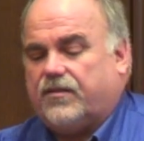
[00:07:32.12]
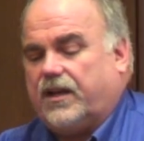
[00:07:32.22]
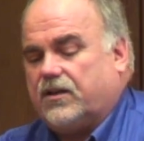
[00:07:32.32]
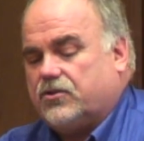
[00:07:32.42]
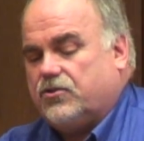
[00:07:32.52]

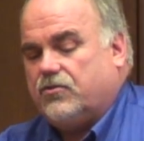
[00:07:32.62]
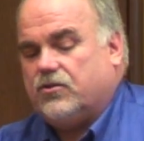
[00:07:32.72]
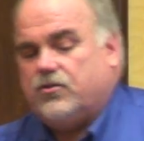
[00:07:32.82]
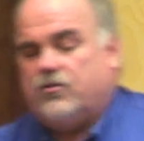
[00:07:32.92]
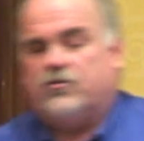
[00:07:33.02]
thing that you
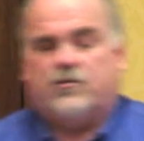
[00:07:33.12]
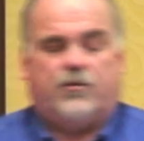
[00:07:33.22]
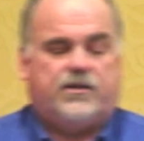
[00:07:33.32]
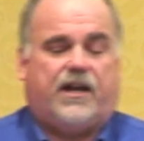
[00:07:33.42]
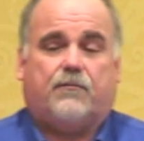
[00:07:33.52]
can do to
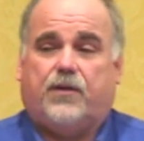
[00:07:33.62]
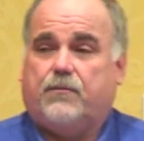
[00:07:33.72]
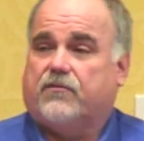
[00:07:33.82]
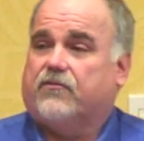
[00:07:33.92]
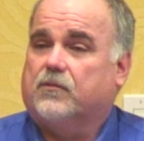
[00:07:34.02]
protect
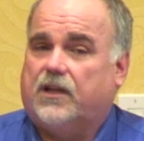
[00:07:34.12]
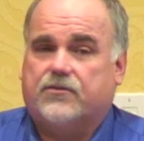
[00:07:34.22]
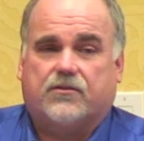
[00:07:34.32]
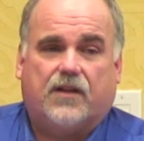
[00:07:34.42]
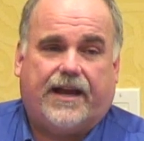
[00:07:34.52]
people from
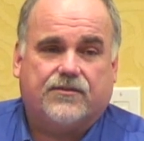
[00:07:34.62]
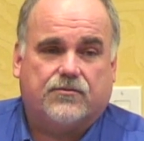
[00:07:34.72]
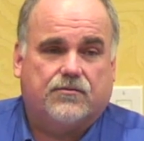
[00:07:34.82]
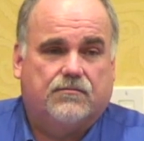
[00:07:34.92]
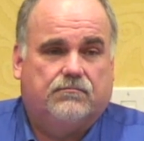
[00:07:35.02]
electrical
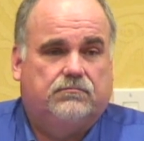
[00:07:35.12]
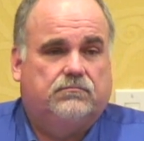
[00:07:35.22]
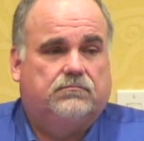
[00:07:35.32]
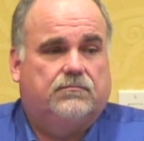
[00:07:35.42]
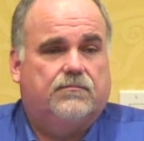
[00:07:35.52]
hazards
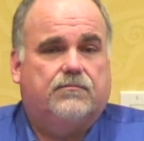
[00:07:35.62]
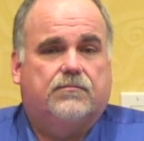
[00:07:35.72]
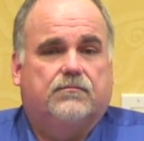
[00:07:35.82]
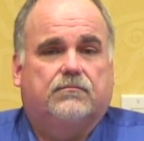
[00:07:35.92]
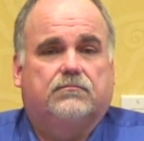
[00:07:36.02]

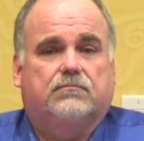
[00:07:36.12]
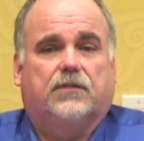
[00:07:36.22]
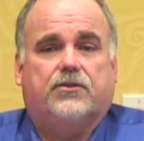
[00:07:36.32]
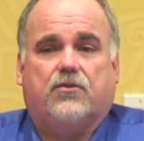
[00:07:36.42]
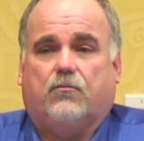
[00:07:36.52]

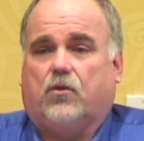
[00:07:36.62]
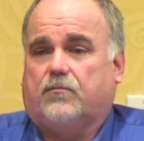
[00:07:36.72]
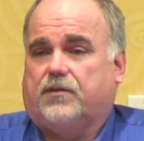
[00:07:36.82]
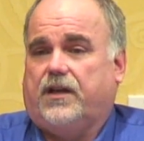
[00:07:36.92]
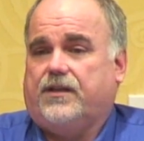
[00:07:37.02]
in your
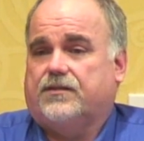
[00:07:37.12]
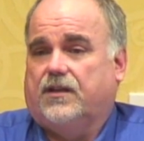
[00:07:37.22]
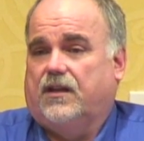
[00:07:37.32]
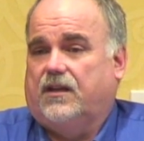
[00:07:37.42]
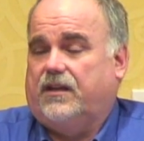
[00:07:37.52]
workplace
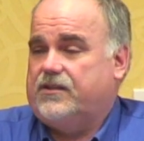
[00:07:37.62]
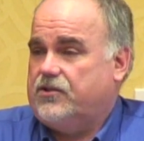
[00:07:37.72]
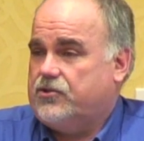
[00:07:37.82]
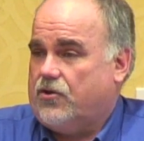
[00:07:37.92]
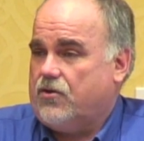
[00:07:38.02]
is
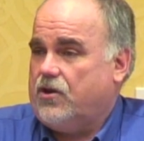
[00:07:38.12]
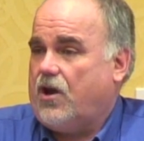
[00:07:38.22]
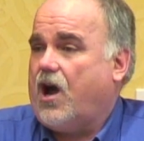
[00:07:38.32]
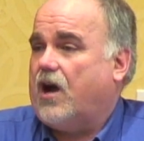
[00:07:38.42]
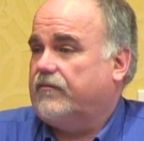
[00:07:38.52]
to turn it
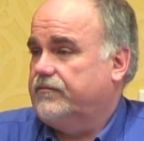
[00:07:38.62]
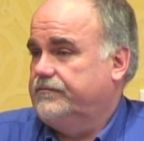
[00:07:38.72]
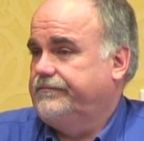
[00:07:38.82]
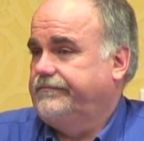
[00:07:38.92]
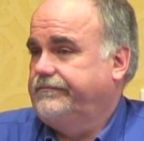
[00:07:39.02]
off.
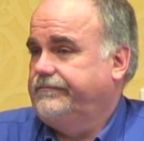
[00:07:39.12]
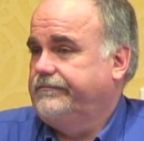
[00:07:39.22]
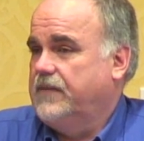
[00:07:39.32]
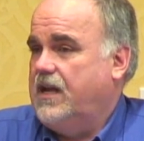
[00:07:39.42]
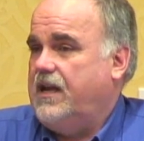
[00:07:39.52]

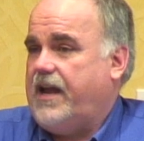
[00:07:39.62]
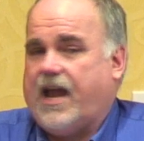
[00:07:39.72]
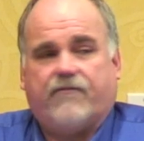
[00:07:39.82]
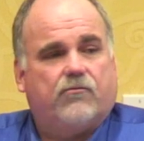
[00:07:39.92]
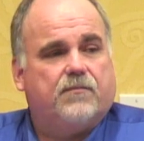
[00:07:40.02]

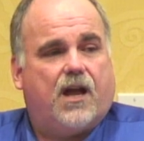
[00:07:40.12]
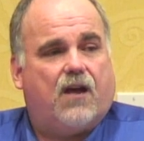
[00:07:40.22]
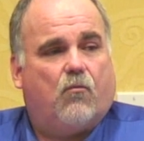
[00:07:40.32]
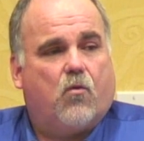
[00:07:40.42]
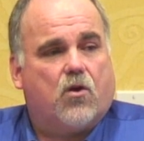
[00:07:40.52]
Have them
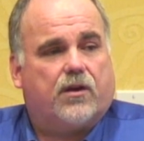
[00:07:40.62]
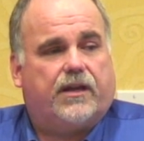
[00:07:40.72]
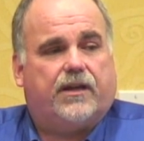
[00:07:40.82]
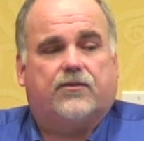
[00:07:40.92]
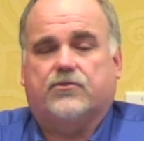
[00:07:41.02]
not work
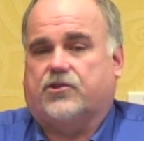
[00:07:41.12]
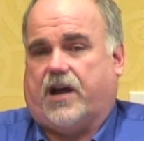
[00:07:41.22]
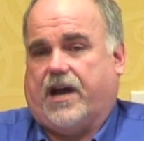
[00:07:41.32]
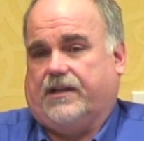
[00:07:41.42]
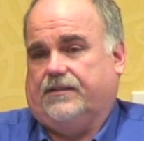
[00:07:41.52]

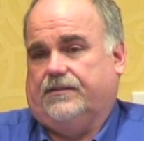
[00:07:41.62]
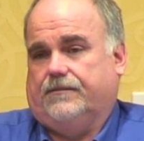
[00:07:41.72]
energized.